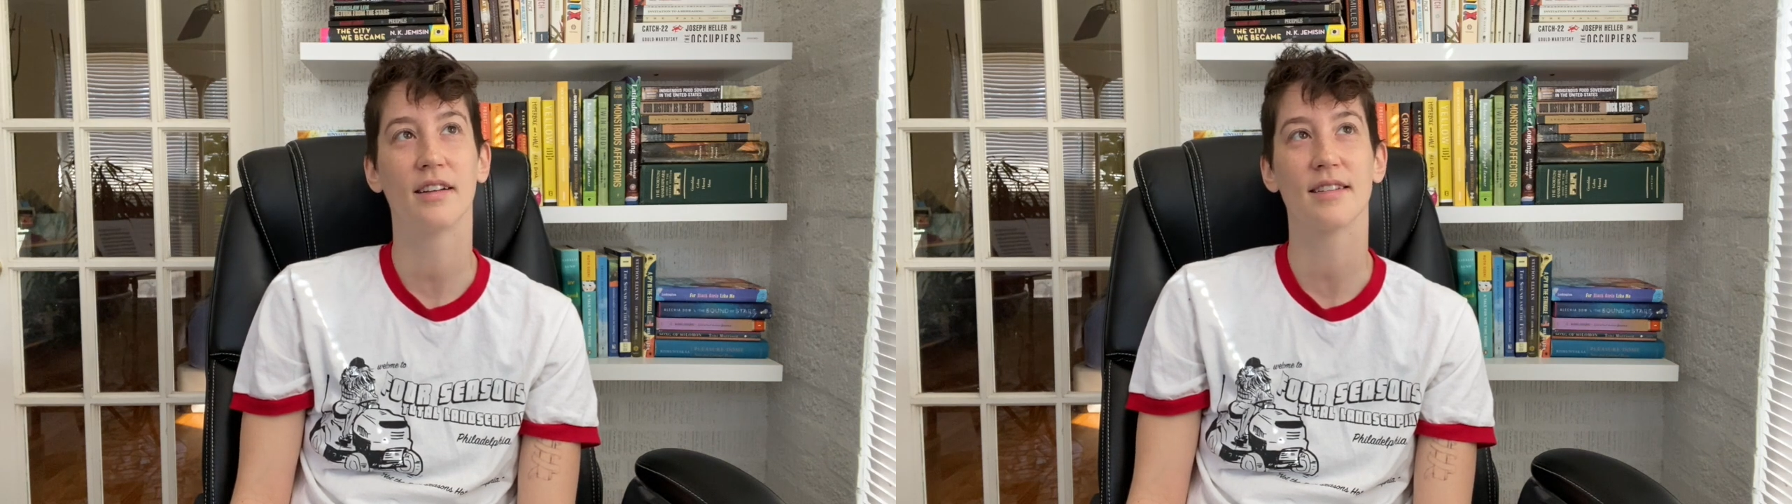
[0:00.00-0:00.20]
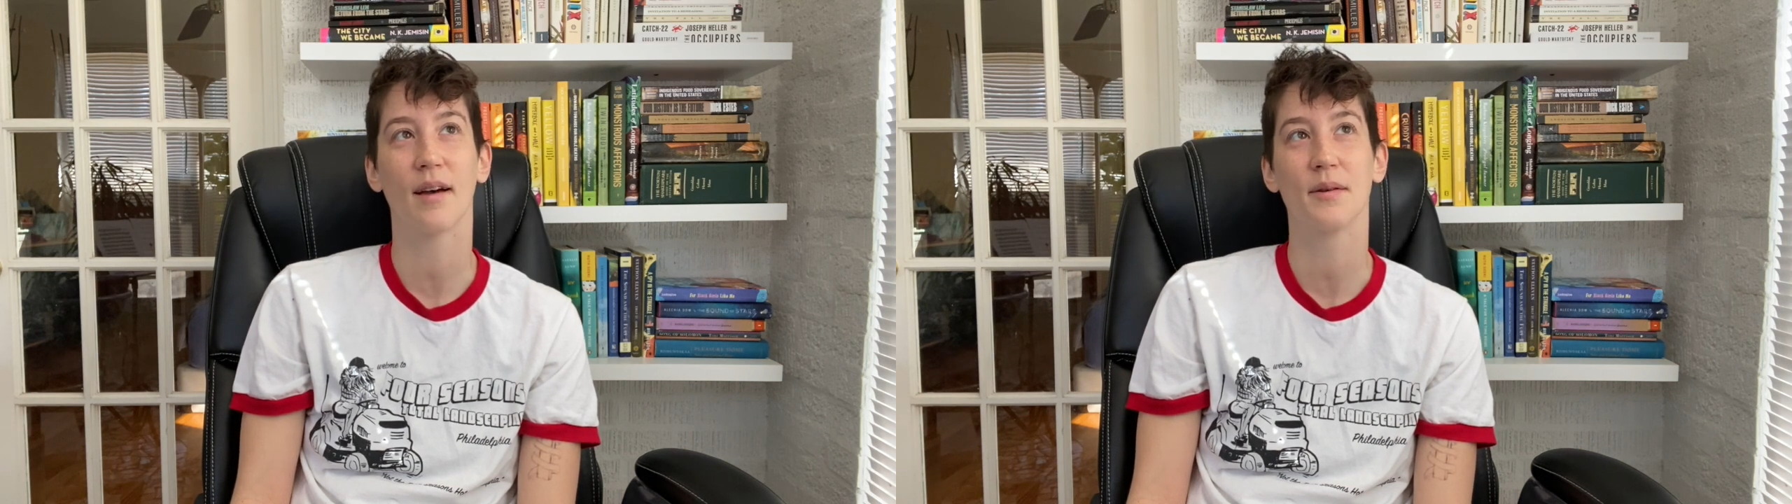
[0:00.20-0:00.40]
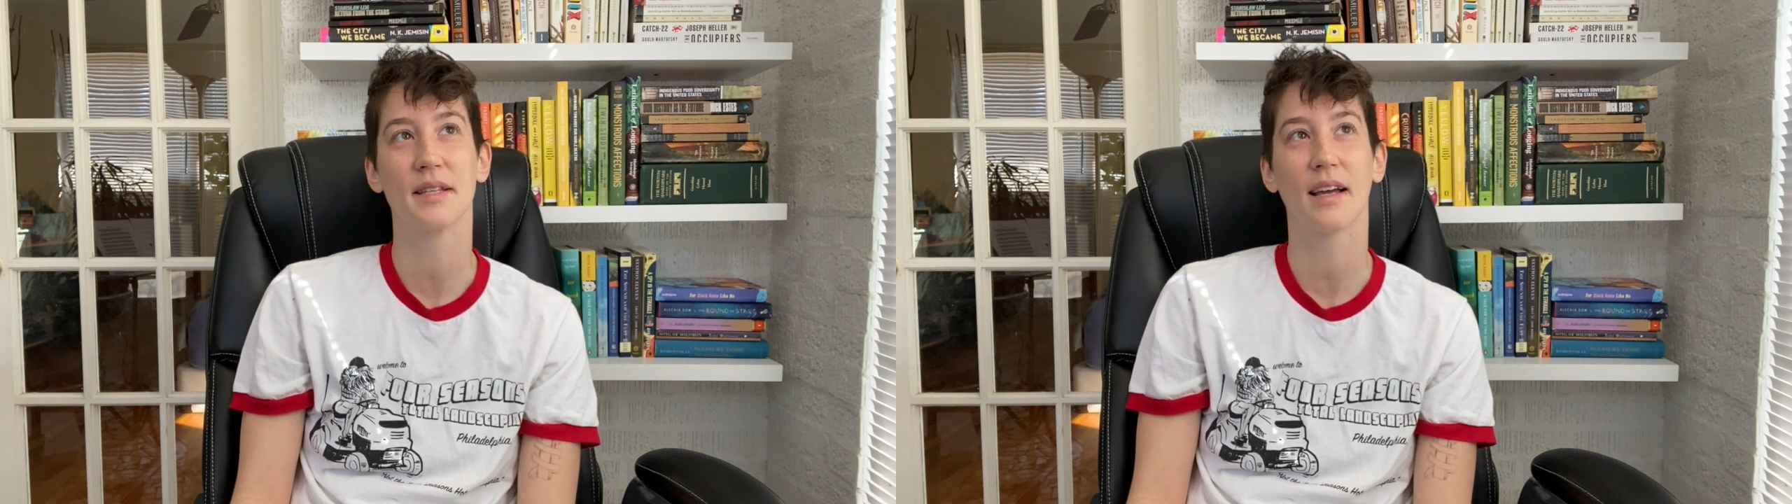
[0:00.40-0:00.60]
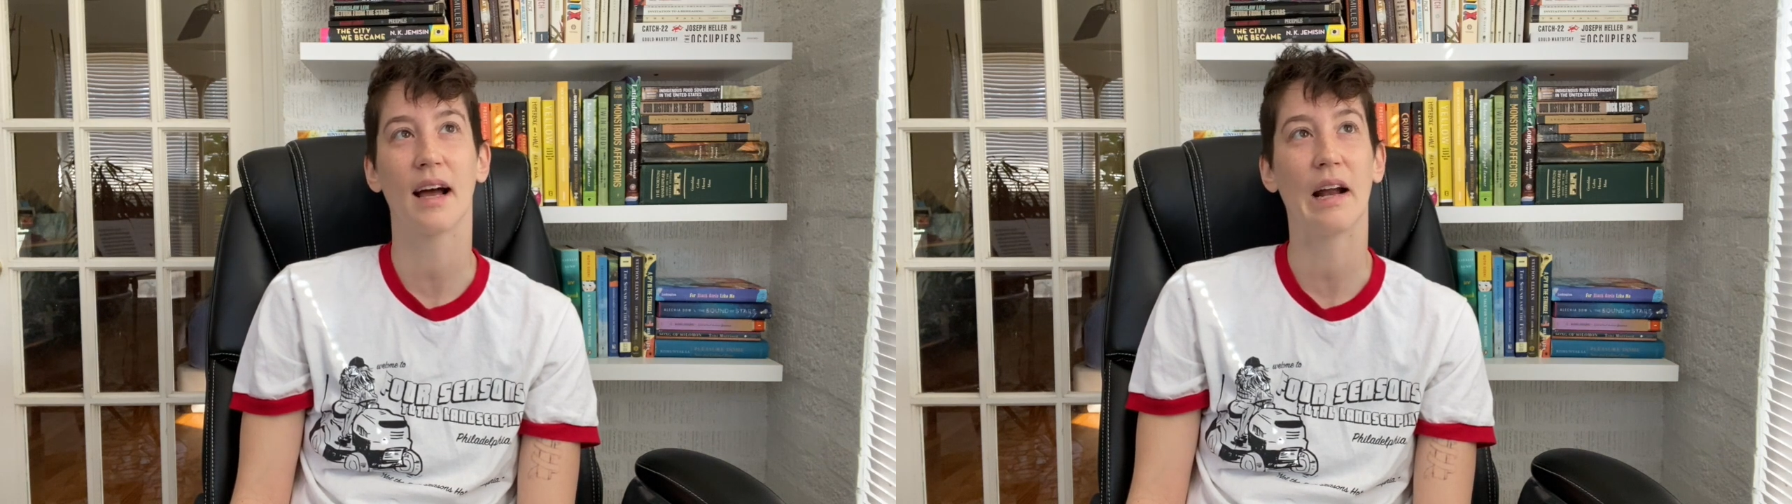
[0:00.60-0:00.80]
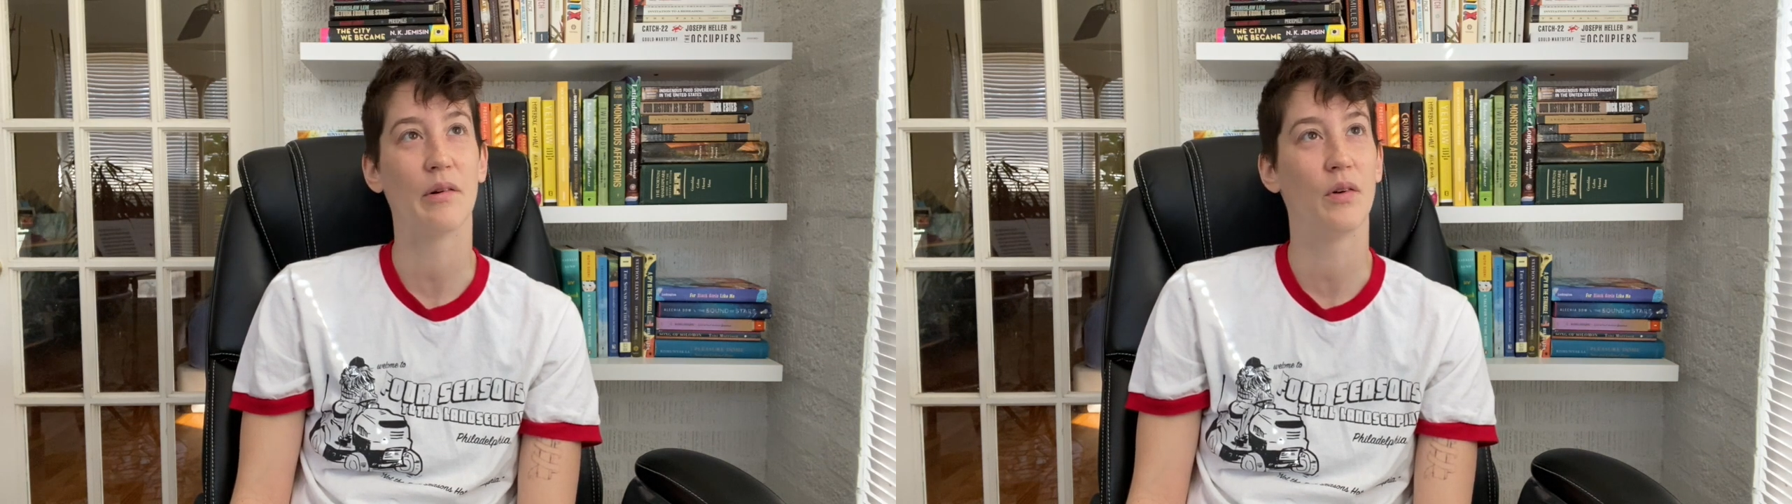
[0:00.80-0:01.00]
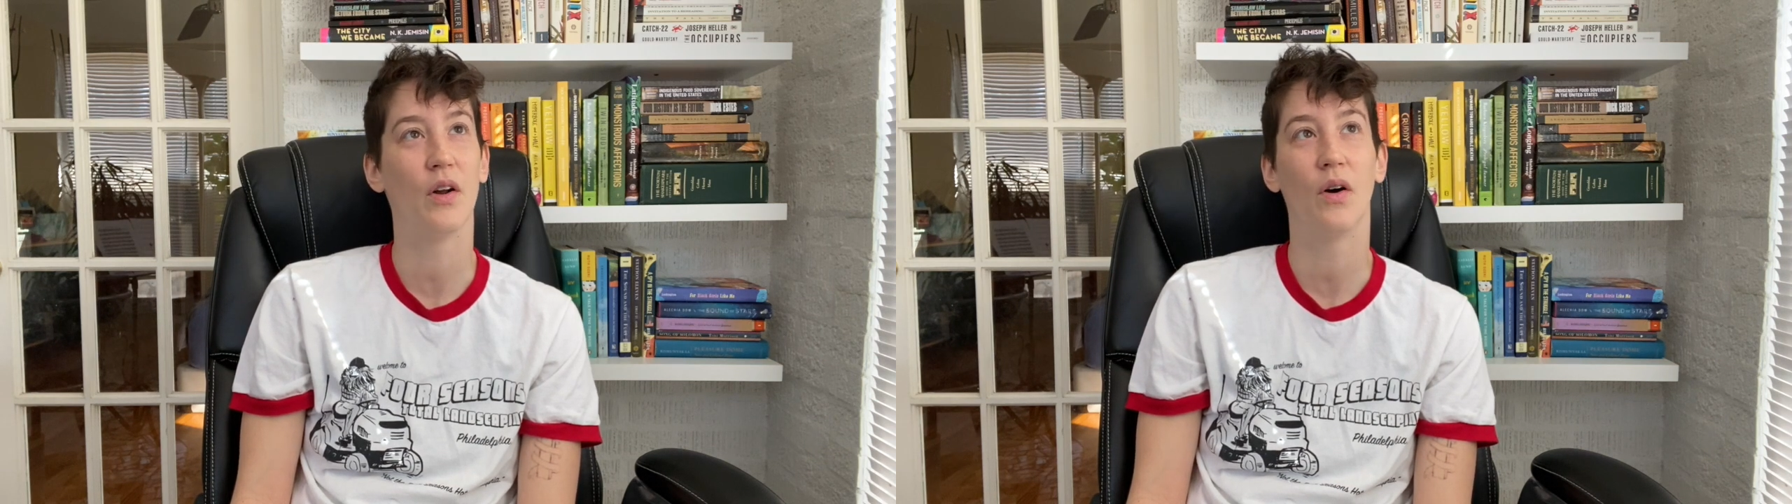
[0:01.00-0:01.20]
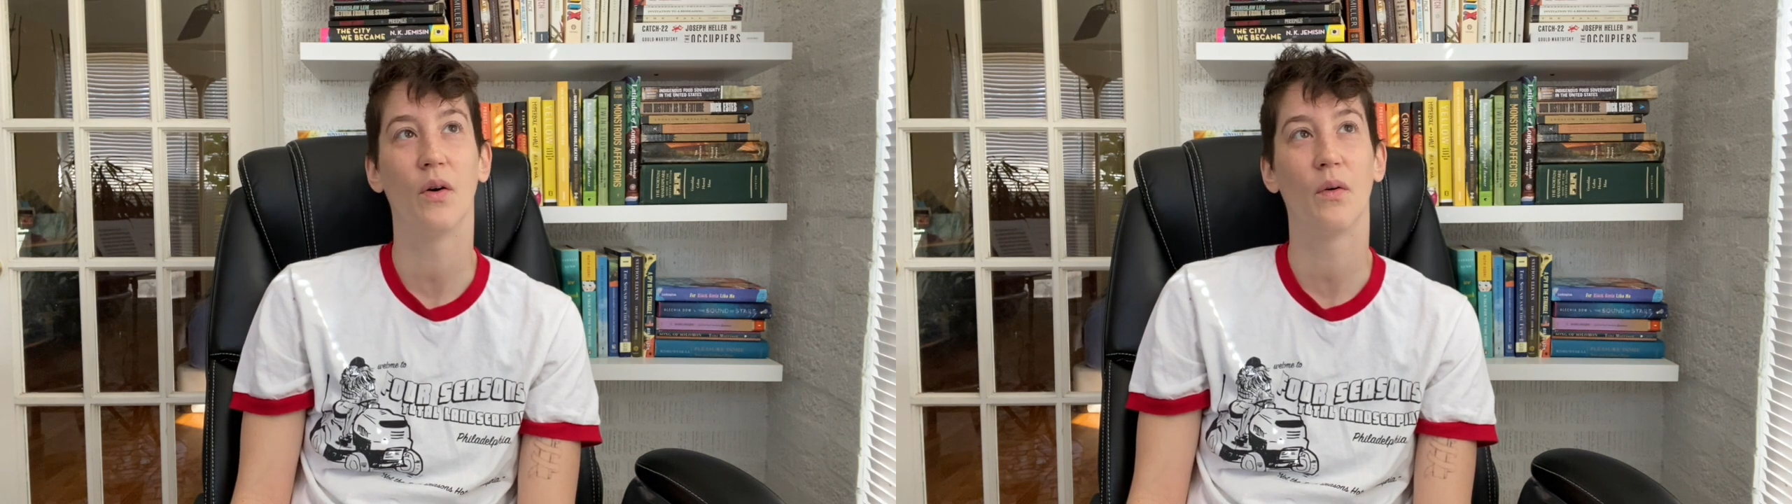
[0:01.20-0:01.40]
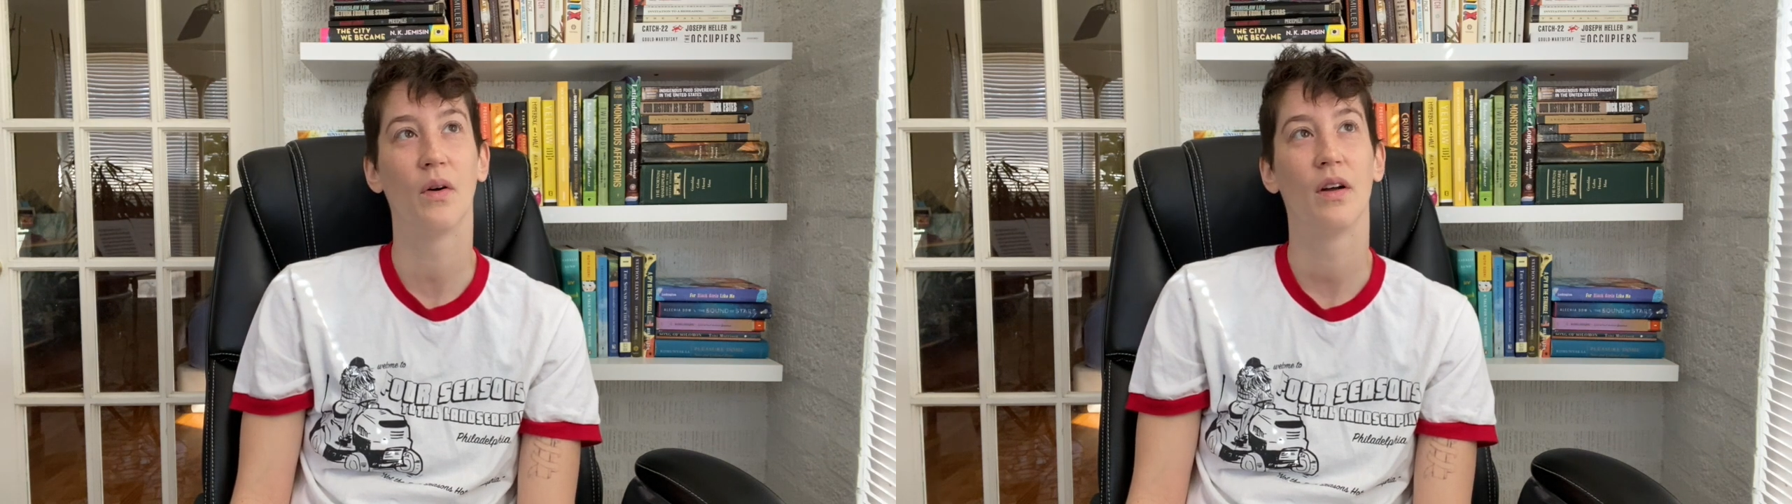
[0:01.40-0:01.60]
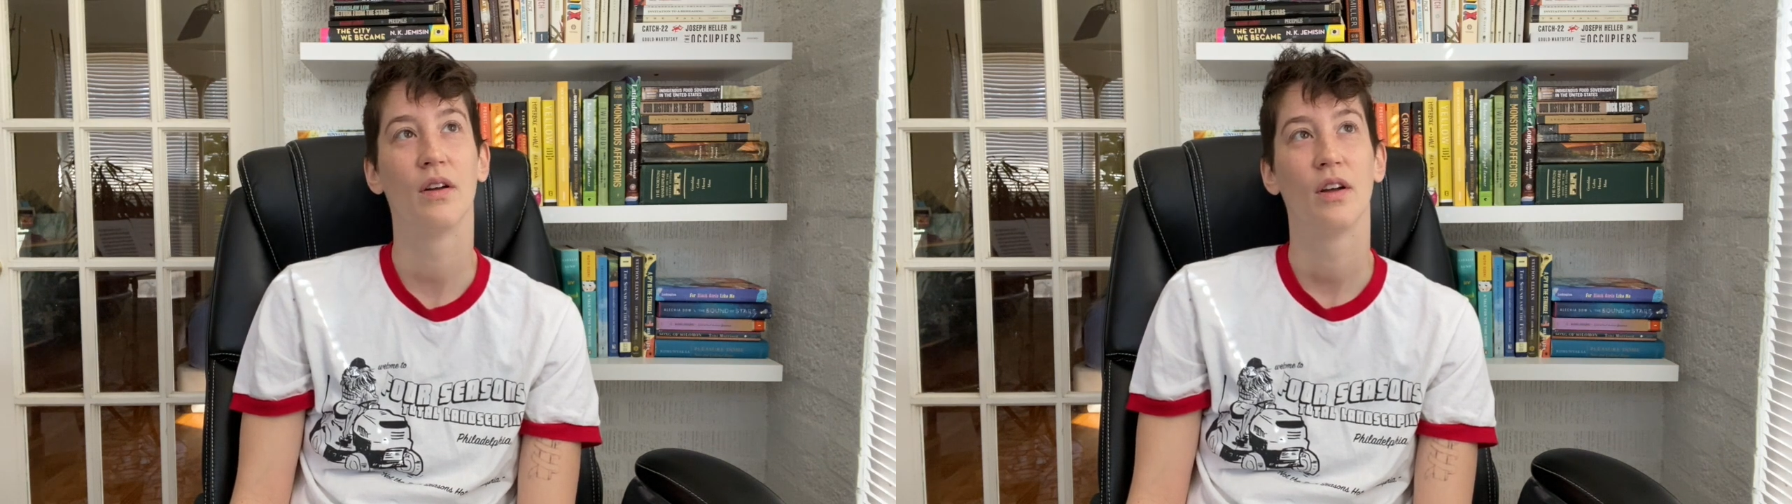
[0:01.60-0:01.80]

because I was like, I don't know